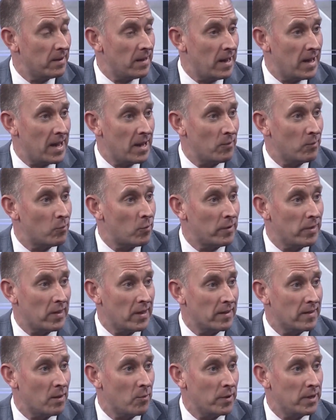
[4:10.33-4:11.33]
And one
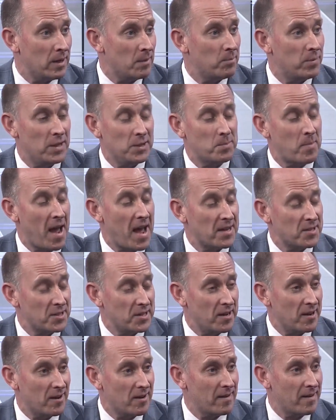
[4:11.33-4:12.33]
thing that we did this
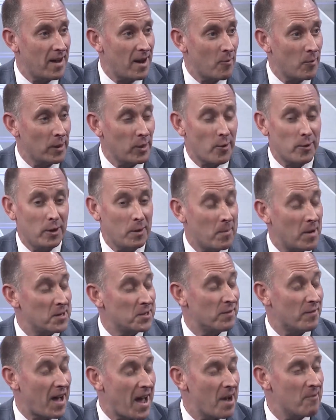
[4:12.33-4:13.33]
past year, uh, we loaded a
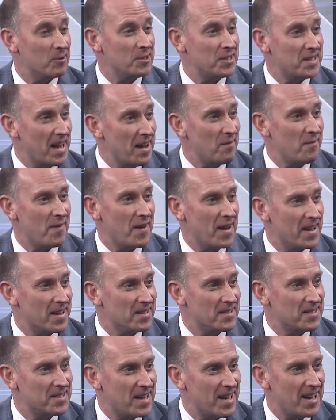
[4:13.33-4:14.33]
bunch of Iowa State
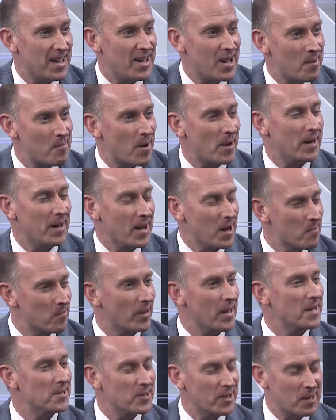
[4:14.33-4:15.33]
fans uh, up on an
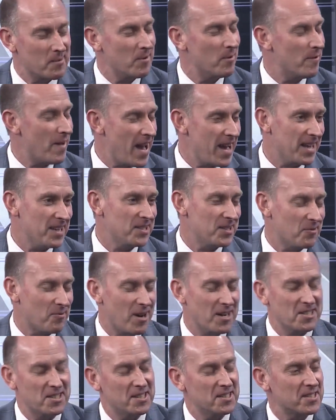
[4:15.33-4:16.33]
airplane, took them to Vegas to
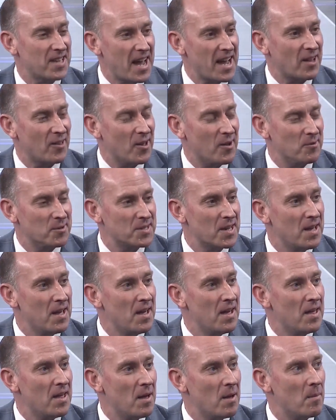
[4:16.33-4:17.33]
watch the Cyclones.
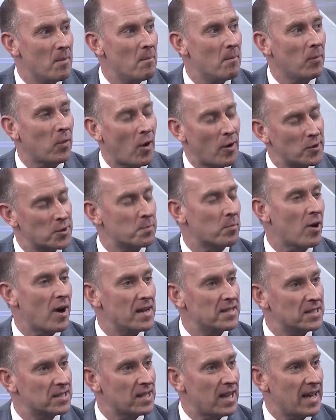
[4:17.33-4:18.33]
Large
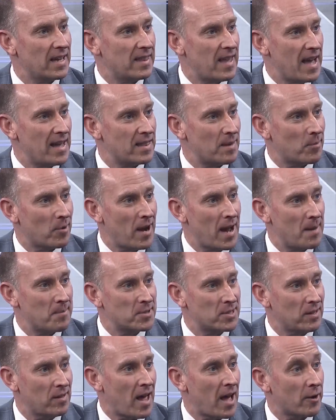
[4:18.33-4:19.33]
prizes like that that
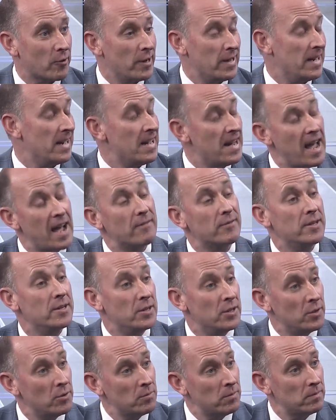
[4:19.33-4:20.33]
perhaps the lottery didn't have to
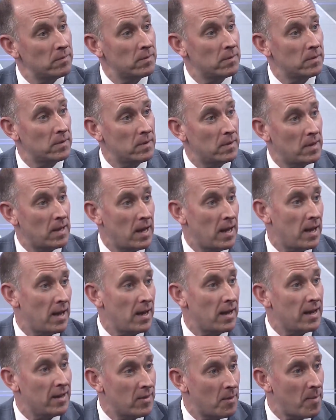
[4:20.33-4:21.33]
do. That's uh,
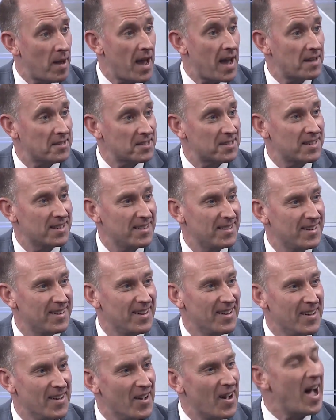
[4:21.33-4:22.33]
saying uh, something past. from a
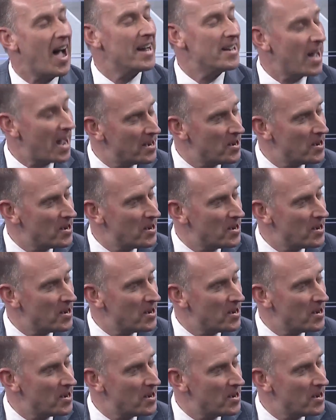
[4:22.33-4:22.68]
Hawkeye here. I, right?